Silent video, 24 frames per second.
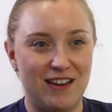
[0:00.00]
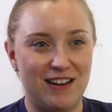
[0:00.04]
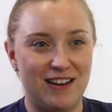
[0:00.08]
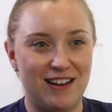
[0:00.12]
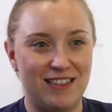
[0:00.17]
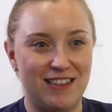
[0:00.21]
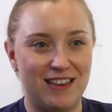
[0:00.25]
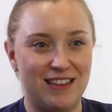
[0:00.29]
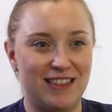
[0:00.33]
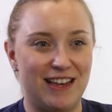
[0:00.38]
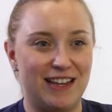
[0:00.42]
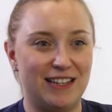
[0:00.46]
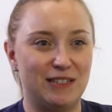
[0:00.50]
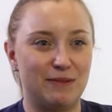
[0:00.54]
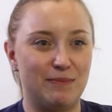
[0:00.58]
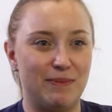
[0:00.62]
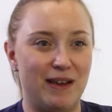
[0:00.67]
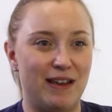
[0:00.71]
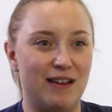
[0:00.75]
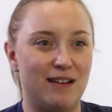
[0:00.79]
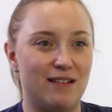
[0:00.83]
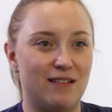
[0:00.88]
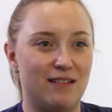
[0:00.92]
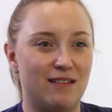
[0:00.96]
I think that's
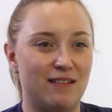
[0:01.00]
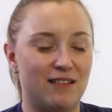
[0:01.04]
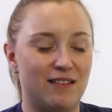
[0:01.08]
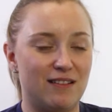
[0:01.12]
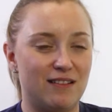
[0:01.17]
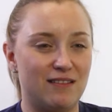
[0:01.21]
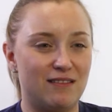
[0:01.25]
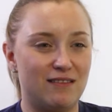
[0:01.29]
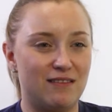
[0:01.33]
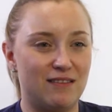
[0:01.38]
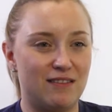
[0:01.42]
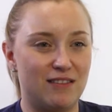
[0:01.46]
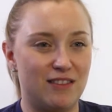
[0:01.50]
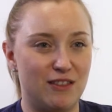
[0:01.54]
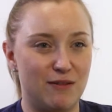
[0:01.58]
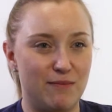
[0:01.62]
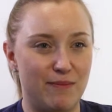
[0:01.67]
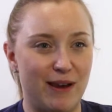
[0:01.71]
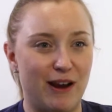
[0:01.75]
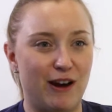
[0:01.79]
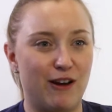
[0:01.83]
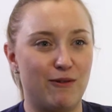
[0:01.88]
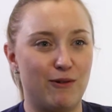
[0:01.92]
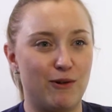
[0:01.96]
been the
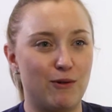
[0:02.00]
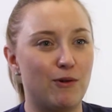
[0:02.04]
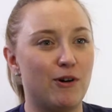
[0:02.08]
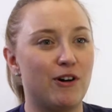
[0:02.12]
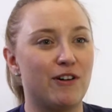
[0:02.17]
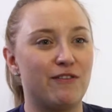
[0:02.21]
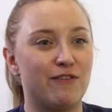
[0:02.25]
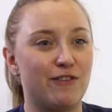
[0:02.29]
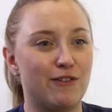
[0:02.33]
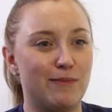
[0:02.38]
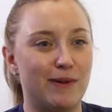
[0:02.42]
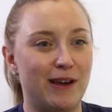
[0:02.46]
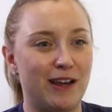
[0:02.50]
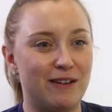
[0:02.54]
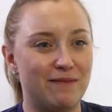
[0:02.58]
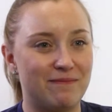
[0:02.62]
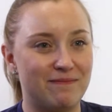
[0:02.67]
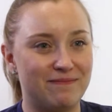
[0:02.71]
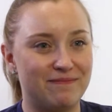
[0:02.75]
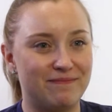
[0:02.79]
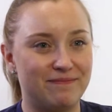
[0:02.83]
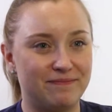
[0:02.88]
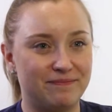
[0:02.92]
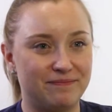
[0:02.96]
bigger reward for me.
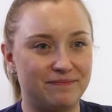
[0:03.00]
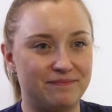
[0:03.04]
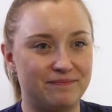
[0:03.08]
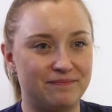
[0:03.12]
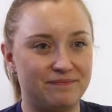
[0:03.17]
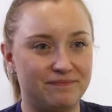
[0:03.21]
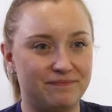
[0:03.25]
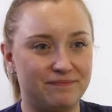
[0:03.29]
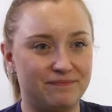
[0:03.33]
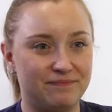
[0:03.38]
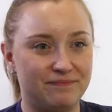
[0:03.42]
I